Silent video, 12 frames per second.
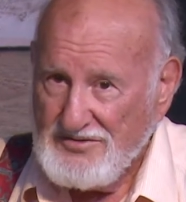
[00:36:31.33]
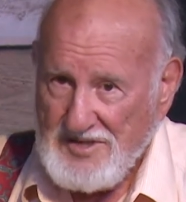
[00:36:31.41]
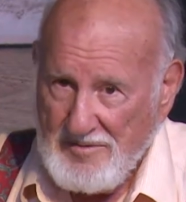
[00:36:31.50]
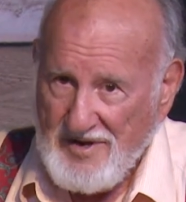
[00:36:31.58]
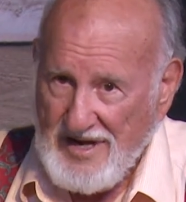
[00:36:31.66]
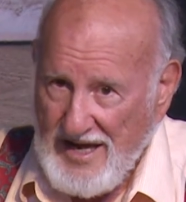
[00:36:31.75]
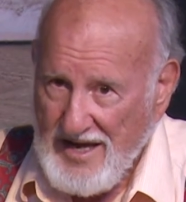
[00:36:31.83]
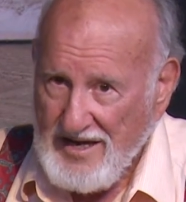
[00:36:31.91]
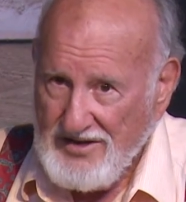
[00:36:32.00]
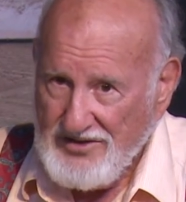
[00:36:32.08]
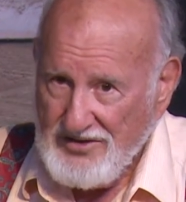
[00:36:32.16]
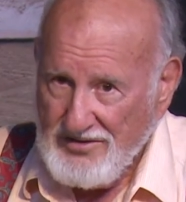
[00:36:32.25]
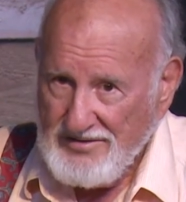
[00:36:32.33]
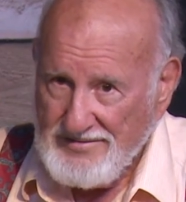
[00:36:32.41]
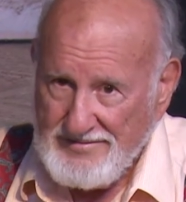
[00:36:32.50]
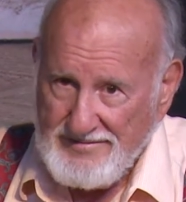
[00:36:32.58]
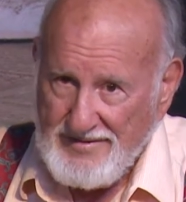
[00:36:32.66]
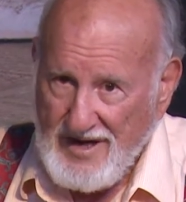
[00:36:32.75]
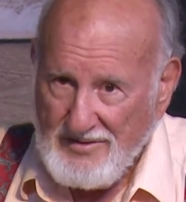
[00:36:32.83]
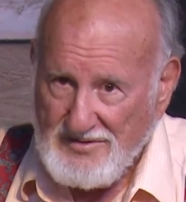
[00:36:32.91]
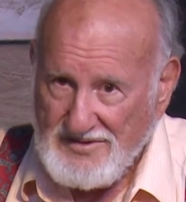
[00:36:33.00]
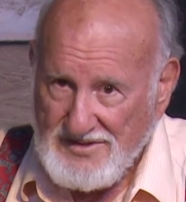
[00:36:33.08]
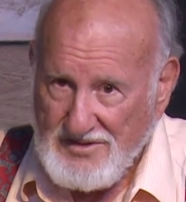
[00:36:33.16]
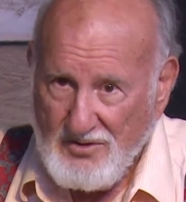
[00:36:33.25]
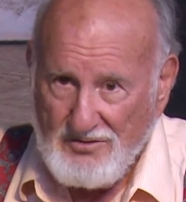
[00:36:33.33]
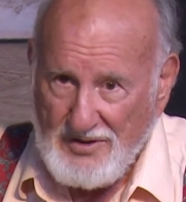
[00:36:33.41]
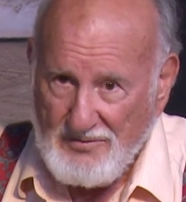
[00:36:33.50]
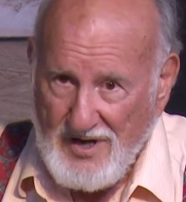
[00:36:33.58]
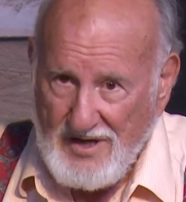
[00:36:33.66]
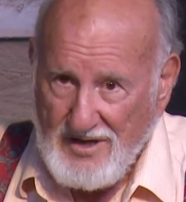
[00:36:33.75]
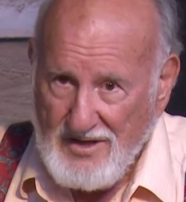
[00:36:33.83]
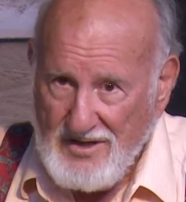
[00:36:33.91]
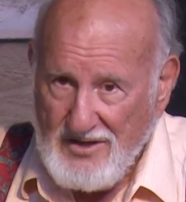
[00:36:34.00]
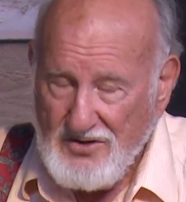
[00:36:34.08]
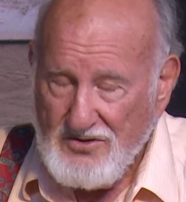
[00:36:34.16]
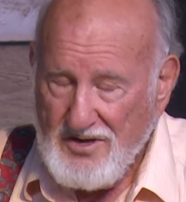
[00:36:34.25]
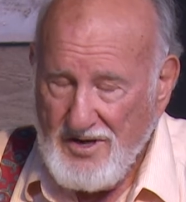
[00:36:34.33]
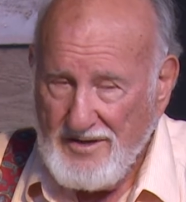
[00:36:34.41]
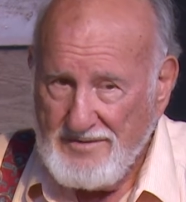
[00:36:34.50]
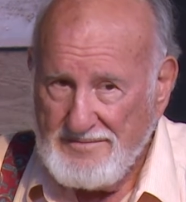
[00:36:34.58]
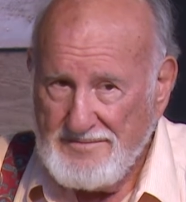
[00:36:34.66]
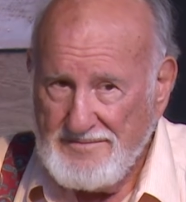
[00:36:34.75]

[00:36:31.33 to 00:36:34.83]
Somebody had to, and I was the only one who could.